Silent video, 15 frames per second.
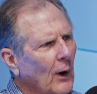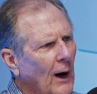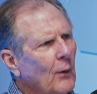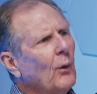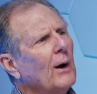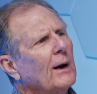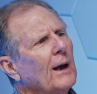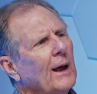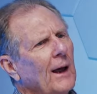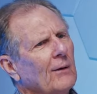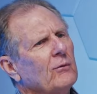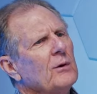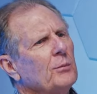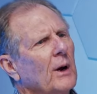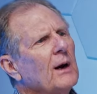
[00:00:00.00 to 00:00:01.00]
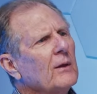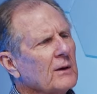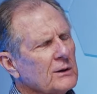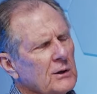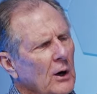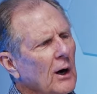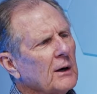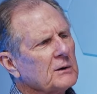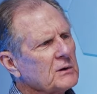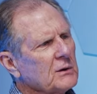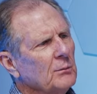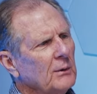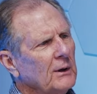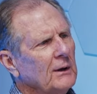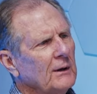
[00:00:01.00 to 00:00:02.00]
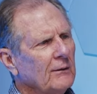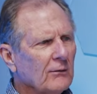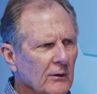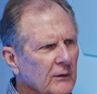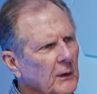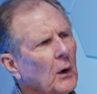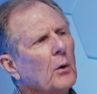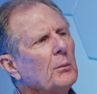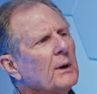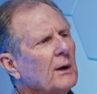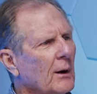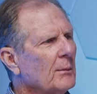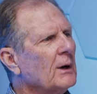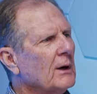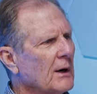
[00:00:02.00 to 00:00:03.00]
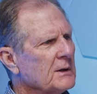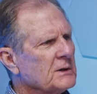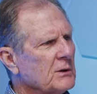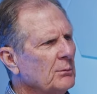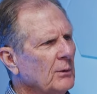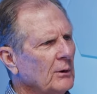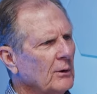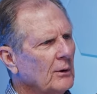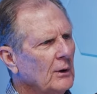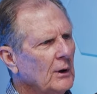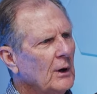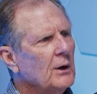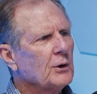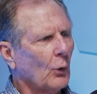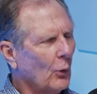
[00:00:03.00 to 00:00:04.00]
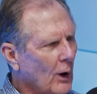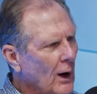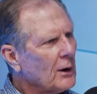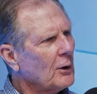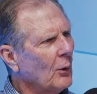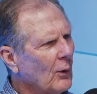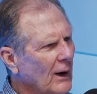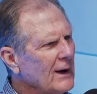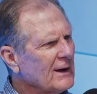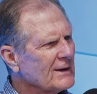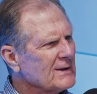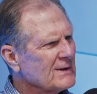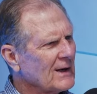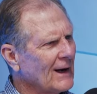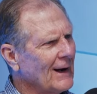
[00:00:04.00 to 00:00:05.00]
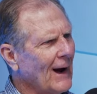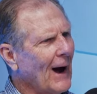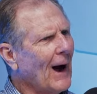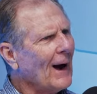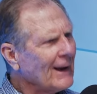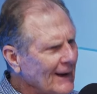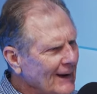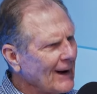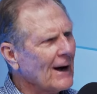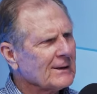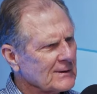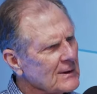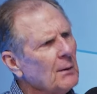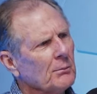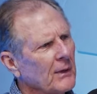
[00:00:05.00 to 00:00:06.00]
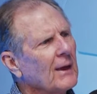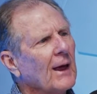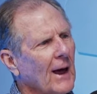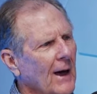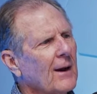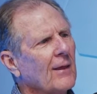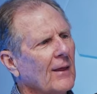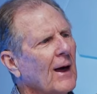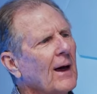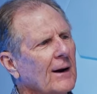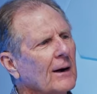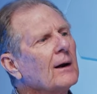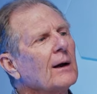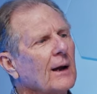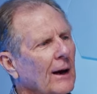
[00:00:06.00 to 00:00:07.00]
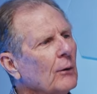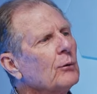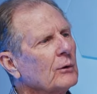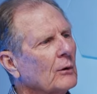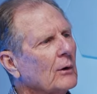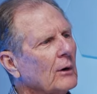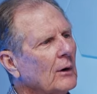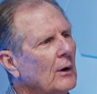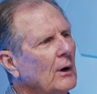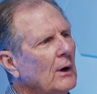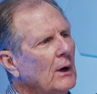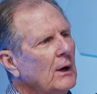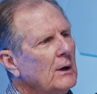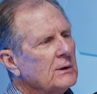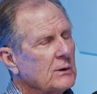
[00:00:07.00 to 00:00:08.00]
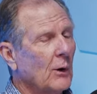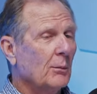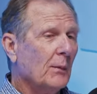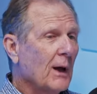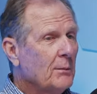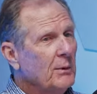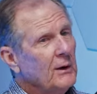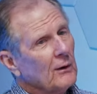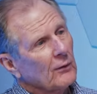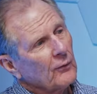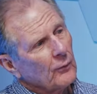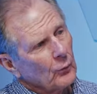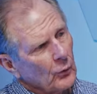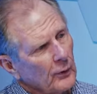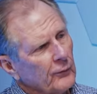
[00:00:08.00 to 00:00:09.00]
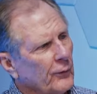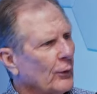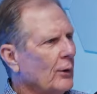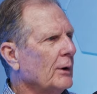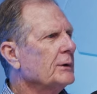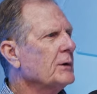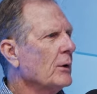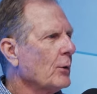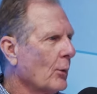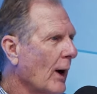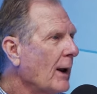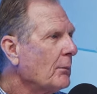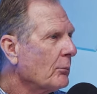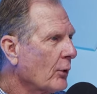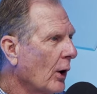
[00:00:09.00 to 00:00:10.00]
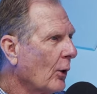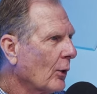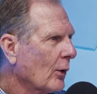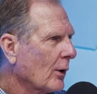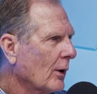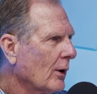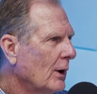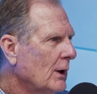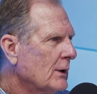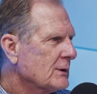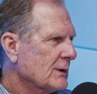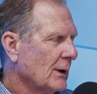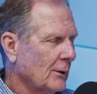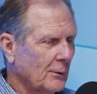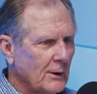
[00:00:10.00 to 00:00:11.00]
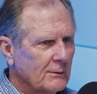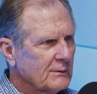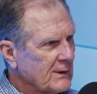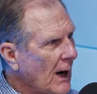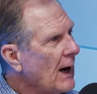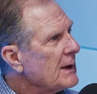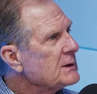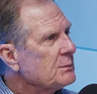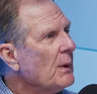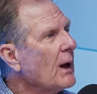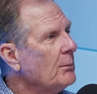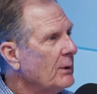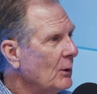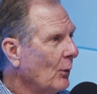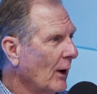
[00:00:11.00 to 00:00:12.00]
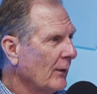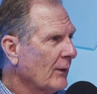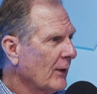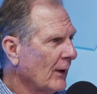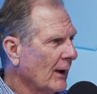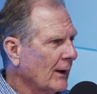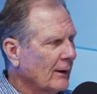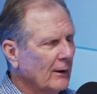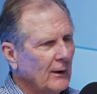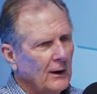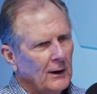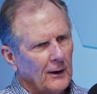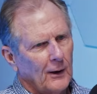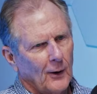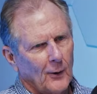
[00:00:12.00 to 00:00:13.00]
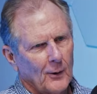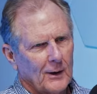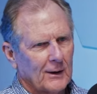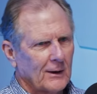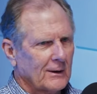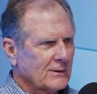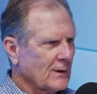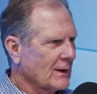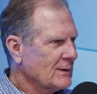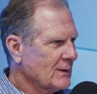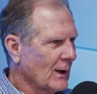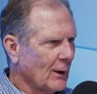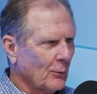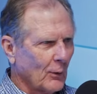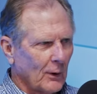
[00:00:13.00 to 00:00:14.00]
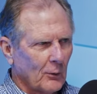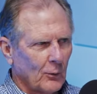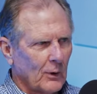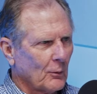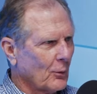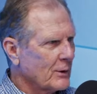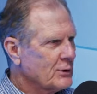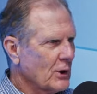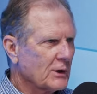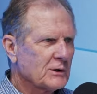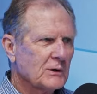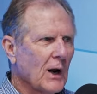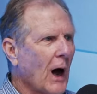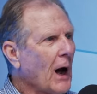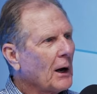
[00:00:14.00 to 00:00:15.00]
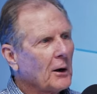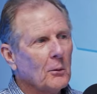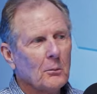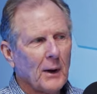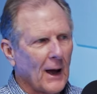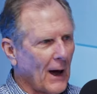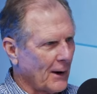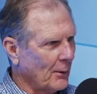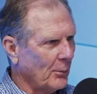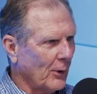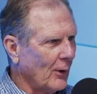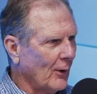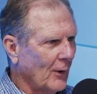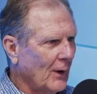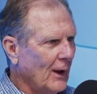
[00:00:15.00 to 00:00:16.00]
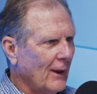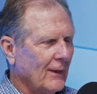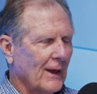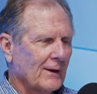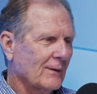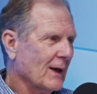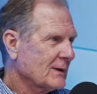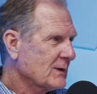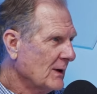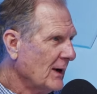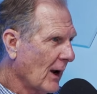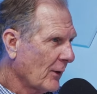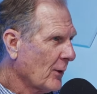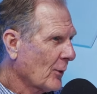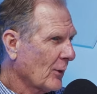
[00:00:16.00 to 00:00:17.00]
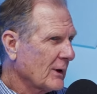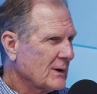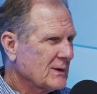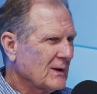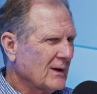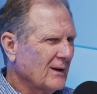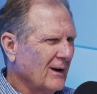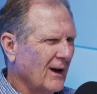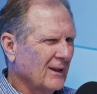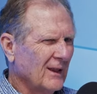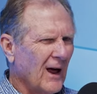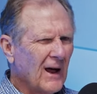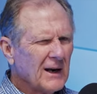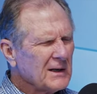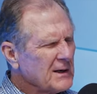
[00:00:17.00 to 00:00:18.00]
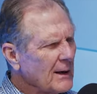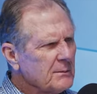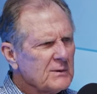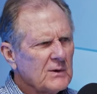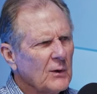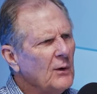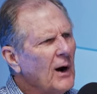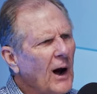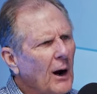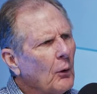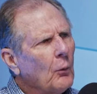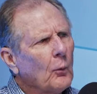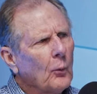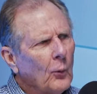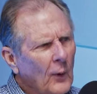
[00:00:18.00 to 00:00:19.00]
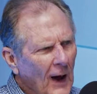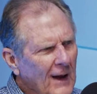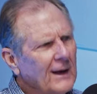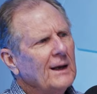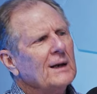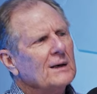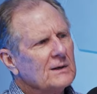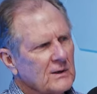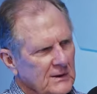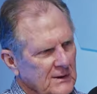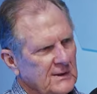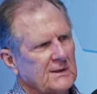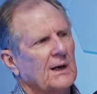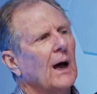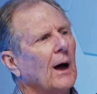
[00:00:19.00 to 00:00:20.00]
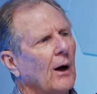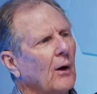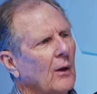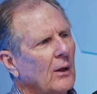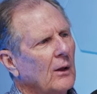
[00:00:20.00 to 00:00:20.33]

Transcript: I want everybody that talks to me, even if they don't become a customer, to walk away and say, I got something out of that encounter. So it may be a referral to the right broker. So size may be one thing. You know, as I said, we're just not compatible. No. That's another reason. A lot of times they're not ready to sell.